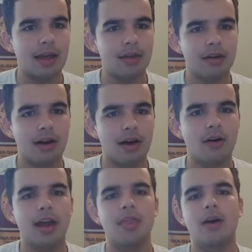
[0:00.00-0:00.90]
had the
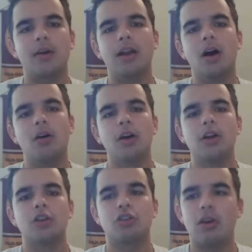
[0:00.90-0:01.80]
graph Okay, there we go.
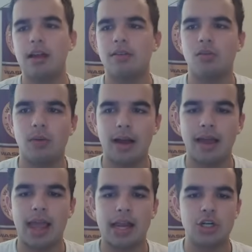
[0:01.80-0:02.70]
Tress
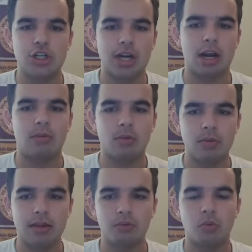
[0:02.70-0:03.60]
Way and Jeremy
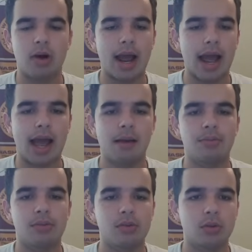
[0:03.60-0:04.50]
Reaves were
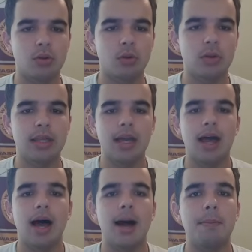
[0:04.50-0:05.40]
absolutely
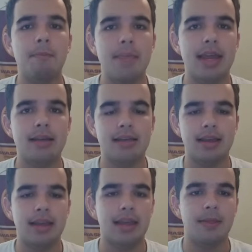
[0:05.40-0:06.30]

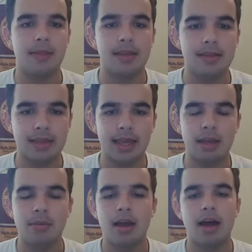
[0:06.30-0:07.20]
amazing in this
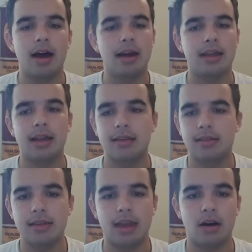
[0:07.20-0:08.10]
game
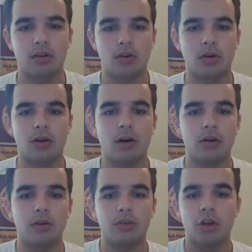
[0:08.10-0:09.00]
against the Arizona
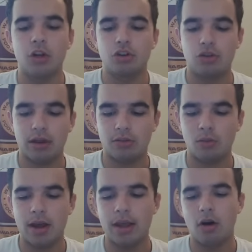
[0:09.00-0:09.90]
Cardinals.
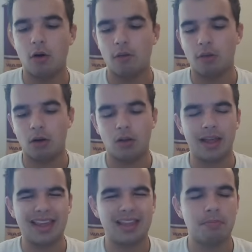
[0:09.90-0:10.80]
Tress Way
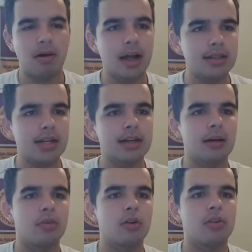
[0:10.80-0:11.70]
overall, like his
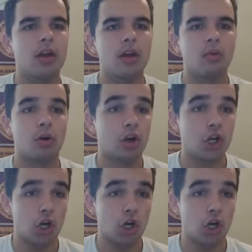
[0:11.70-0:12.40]
punting numbers were